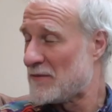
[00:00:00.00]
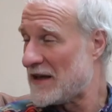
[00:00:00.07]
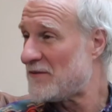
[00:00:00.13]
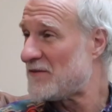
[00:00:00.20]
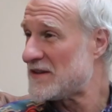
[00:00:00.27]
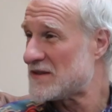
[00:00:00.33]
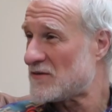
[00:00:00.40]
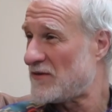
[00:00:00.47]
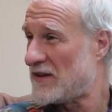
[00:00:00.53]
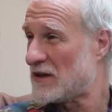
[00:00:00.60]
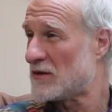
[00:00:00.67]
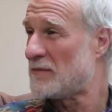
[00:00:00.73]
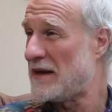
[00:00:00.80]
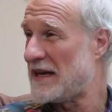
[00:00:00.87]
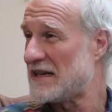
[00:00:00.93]
if it's
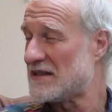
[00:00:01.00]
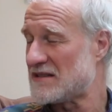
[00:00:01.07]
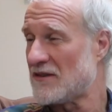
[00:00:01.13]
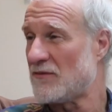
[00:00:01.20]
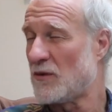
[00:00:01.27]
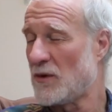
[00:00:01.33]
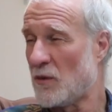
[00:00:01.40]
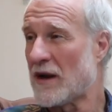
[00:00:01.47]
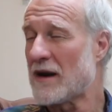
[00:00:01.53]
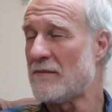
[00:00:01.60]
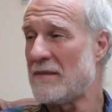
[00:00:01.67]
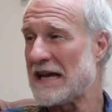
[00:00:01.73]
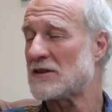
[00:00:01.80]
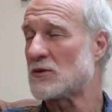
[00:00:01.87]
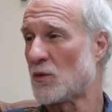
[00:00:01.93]
fear-based. If we want to
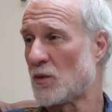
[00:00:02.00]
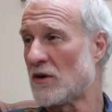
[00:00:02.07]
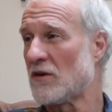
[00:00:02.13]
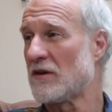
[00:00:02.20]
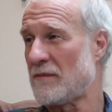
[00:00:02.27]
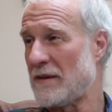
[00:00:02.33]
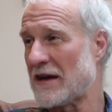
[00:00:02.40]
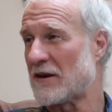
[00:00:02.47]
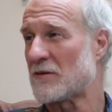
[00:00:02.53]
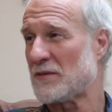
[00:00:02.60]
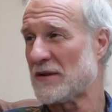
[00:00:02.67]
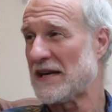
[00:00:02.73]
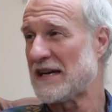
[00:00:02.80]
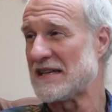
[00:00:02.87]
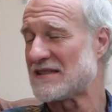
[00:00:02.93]
make the world a better
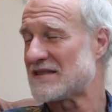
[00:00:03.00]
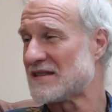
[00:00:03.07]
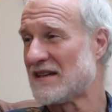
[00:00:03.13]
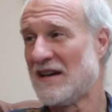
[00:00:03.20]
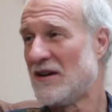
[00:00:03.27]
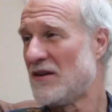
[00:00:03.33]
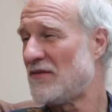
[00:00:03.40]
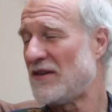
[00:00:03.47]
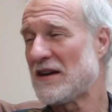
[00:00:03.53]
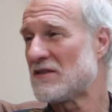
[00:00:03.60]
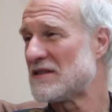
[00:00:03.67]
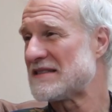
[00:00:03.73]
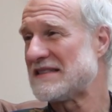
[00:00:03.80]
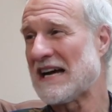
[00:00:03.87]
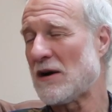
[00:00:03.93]
place,
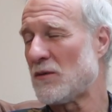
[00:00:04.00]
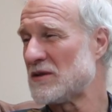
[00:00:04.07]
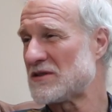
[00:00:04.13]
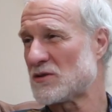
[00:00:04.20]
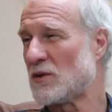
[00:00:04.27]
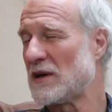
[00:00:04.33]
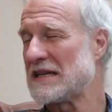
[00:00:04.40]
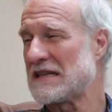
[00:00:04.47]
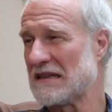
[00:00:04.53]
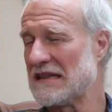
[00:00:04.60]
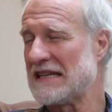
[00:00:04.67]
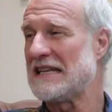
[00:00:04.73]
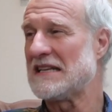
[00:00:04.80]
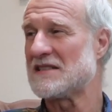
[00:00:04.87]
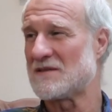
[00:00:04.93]
fear is not what's going to
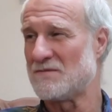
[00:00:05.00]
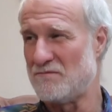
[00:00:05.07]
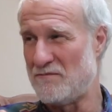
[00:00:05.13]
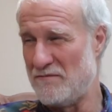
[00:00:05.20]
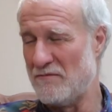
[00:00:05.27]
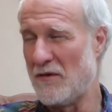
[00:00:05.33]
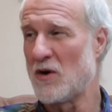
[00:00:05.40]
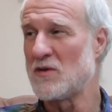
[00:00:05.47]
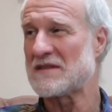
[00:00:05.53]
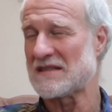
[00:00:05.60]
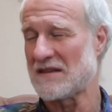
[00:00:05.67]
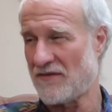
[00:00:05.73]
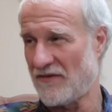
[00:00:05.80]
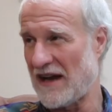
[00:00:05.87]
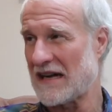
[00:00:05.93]
lead us
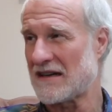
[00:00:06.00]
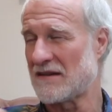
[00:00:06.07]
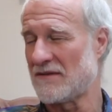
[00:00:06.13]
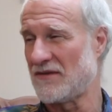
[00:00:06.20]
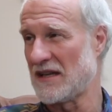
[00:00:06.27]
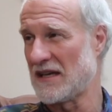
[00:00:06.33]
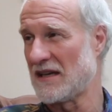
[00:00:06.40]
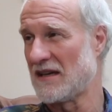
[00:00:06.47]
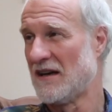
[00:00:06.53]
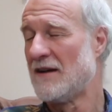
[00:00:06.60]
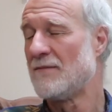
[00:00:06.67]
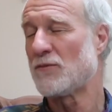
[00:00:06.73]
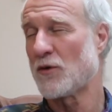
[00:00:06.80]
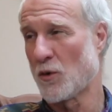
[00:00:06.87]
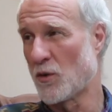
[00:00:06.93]
most effectively
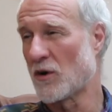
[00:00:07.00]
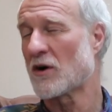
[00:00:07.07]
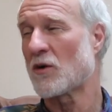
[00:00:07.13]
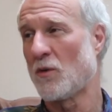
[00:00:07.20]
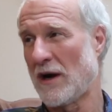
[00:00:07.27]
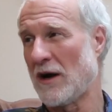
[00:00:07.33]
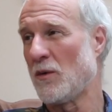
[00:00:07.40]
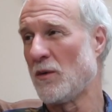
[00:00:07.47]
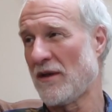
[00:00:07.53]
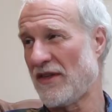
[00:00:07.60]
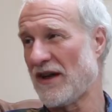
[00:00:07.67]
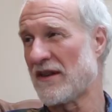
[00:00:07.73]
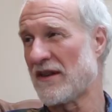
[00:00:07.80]
to work well with